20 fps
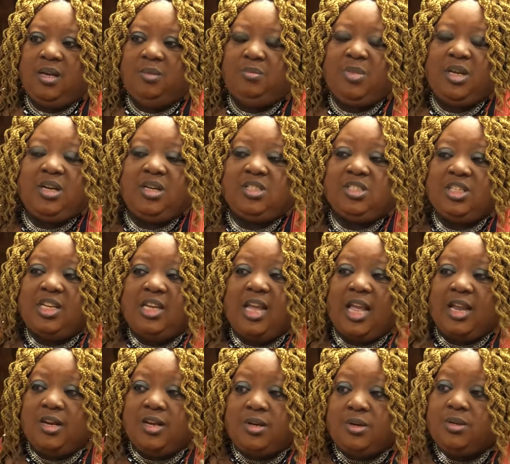Because she
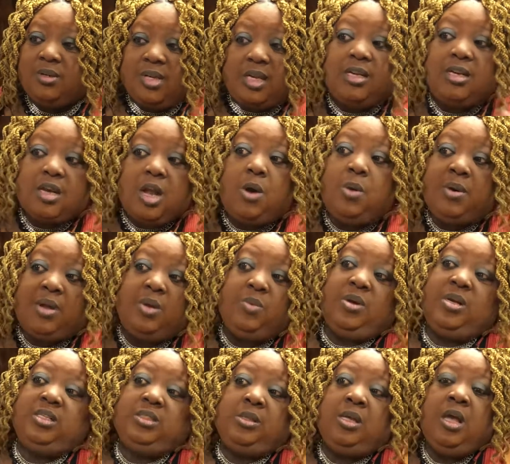didn't know who he
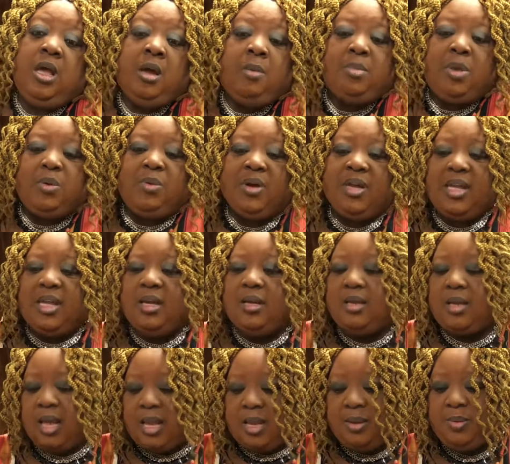was. But when
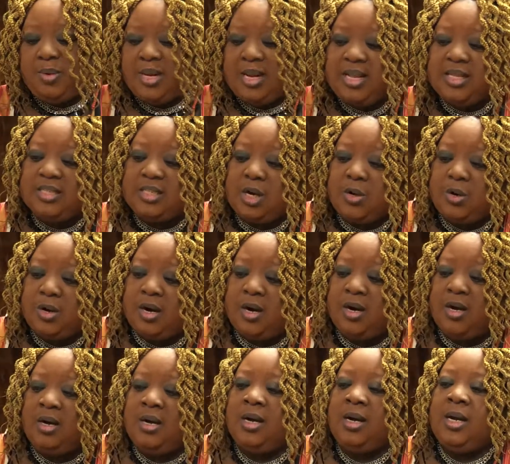he told
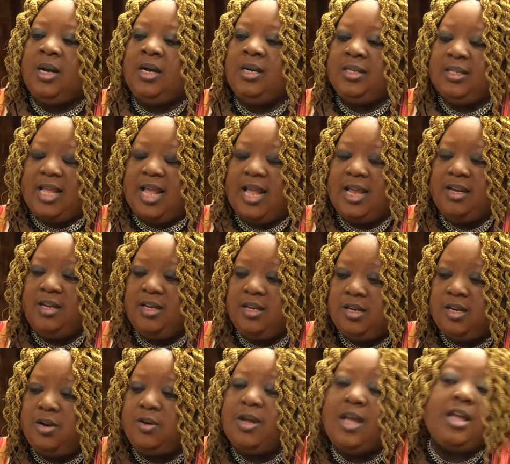her that,
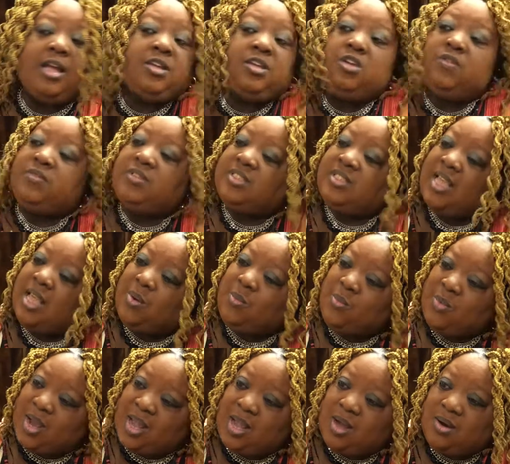and you
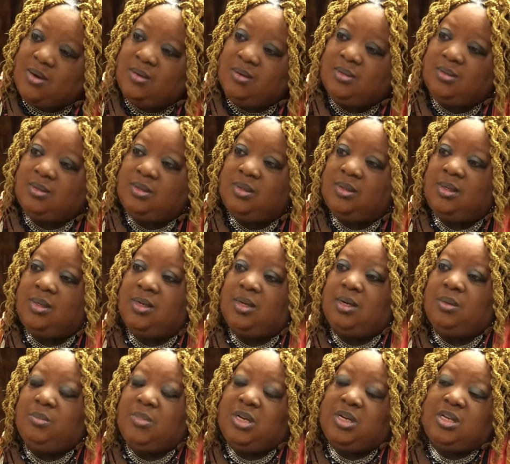said well,
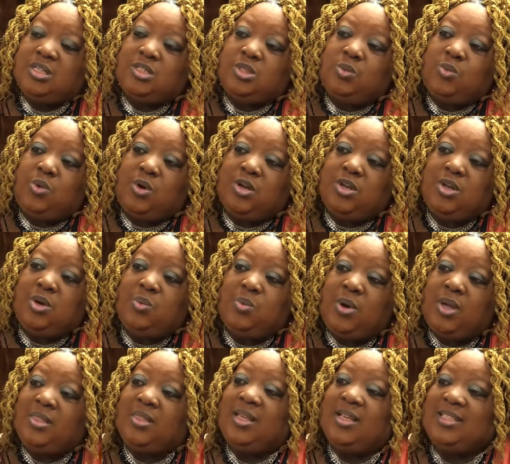because the one you're
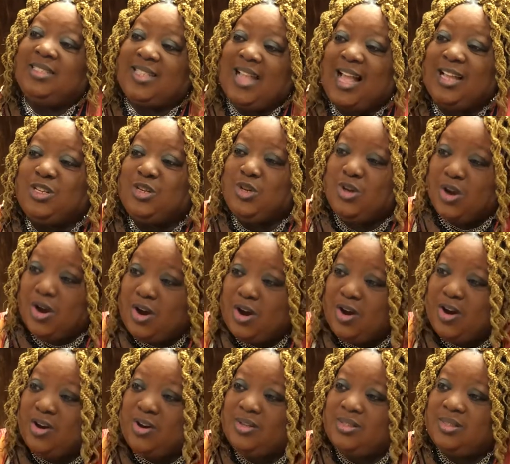with is not
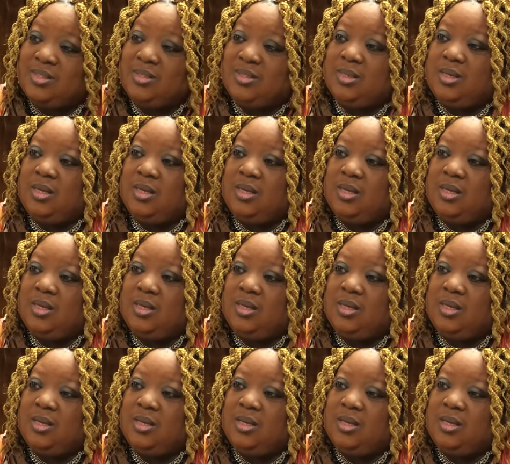yours.